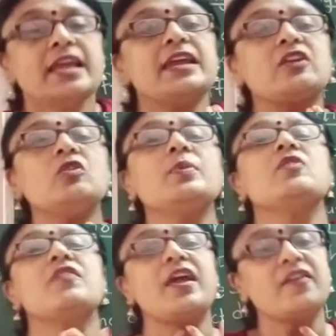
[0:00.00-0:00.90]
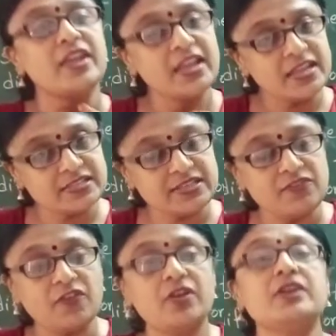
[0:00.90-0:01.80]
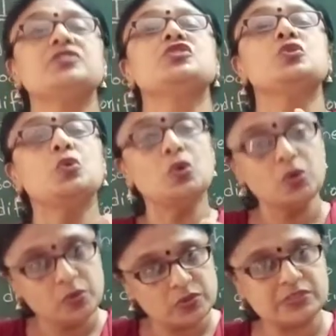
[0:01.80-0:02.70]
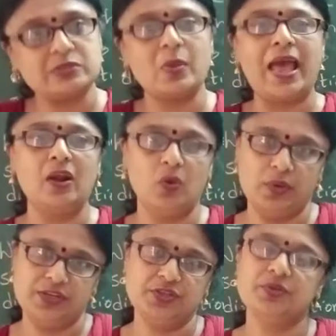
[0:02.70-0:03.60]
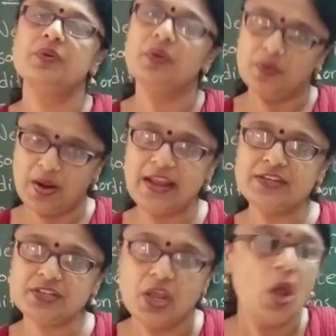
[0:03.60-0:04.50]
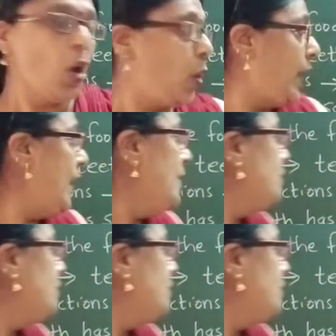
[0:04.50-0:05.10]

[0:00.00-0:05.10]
it will be very easy for us to swallow it. Right? Okay,